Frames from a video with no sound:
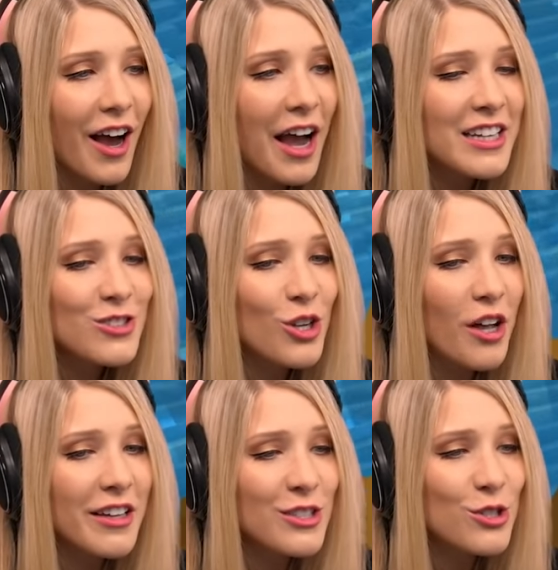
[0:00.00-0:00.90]
I
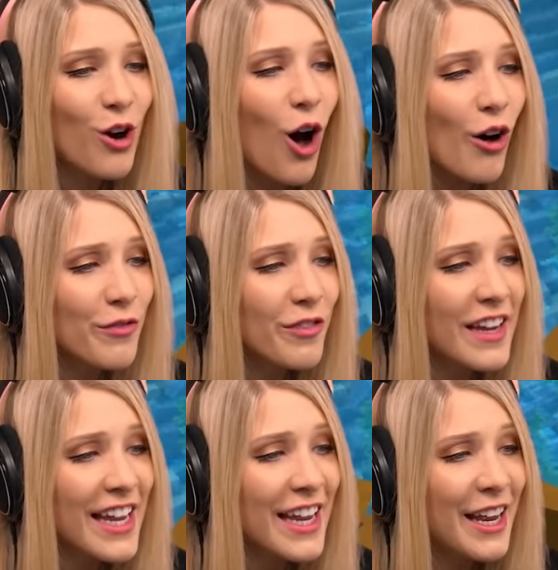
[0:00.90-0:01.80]
saw a
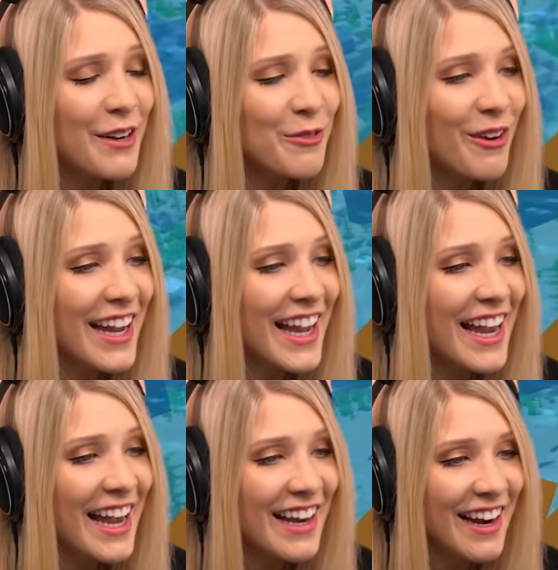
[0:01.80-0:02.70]
dolphin.
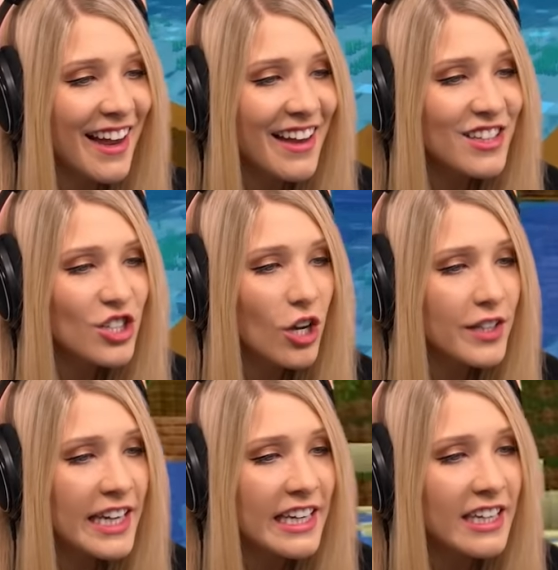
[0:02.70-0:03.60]
Wait. Where'd it
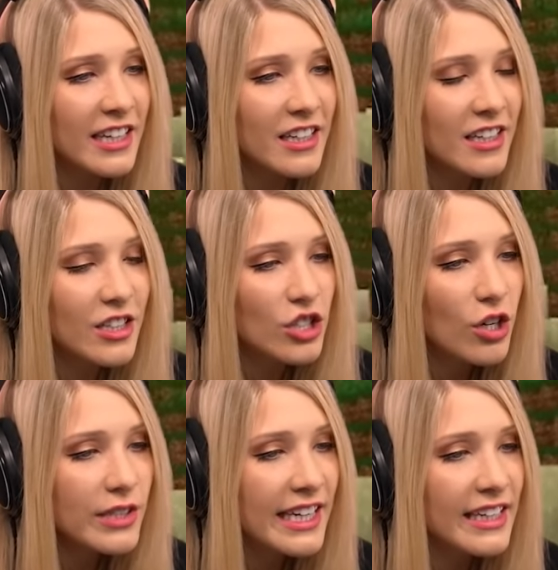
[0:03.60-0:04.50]
Sheldon. Go?
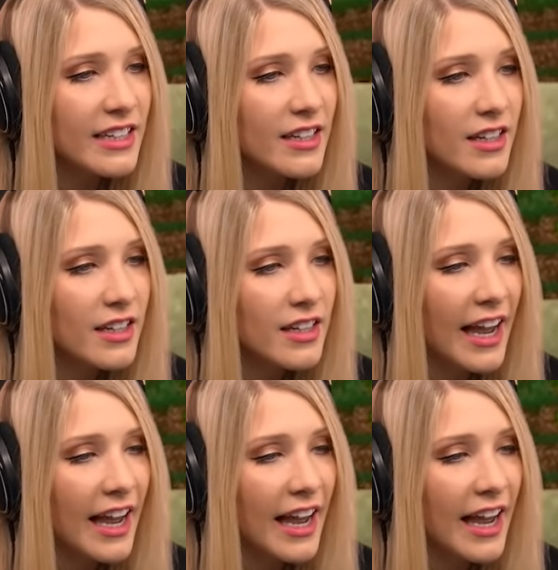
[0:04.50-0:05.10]
Sheldon. Where'd it go?